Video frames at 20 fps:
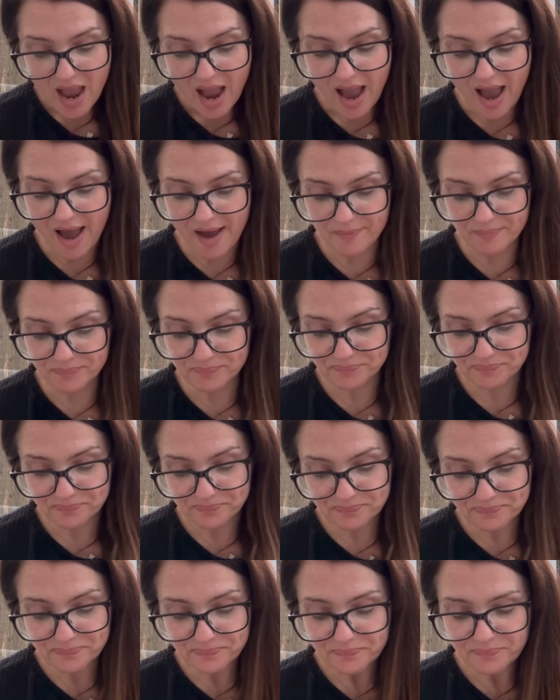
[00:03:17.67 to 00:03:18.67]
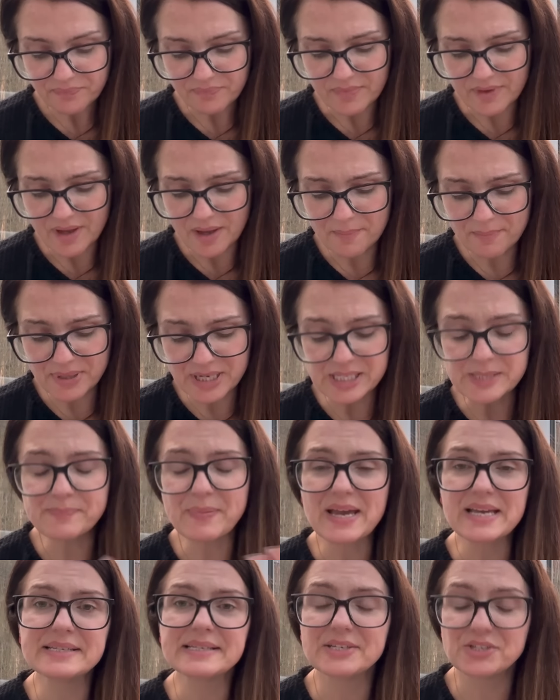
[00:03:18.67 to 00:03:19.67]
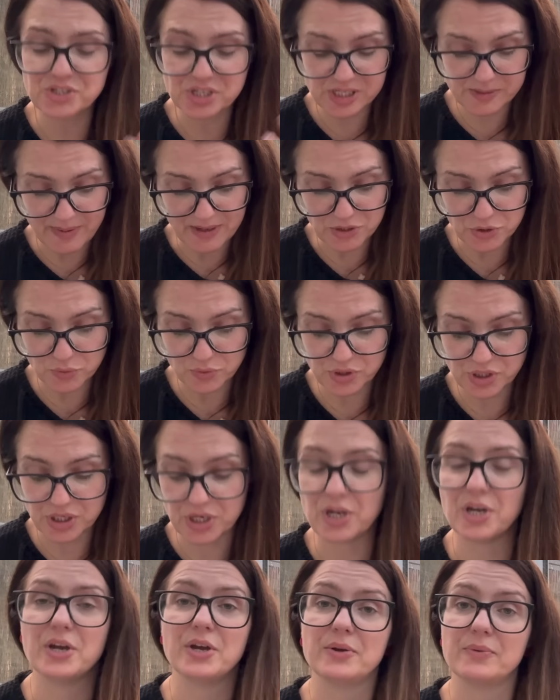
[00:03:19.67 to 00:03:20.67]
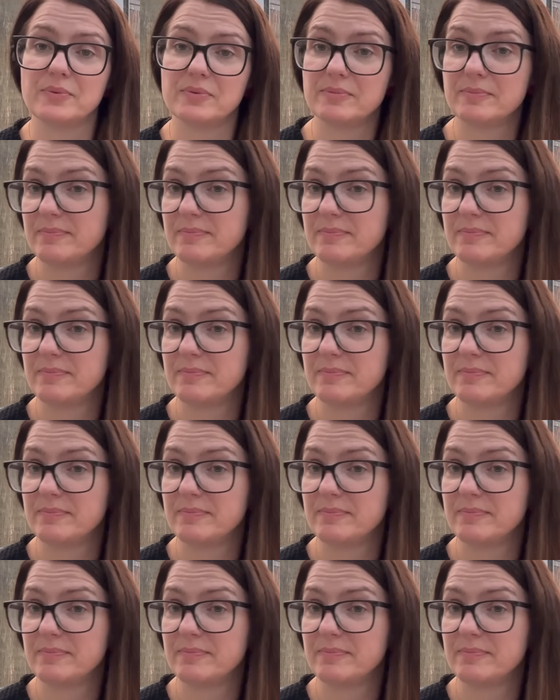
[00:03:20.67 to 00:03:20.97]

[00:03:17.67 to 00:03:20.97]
But it's basically just special to you,